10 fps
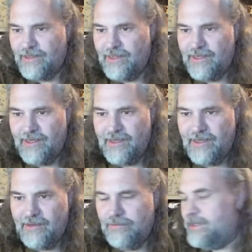
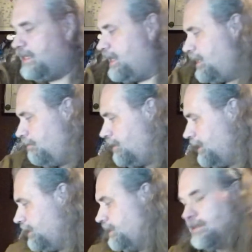Yeah, buddy, I am
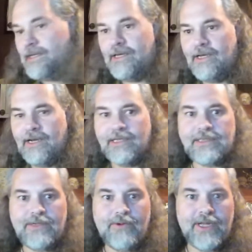liking it. Let's
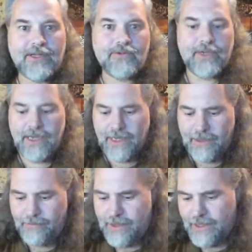see what else we got in
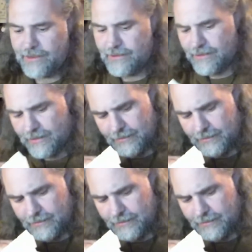the box.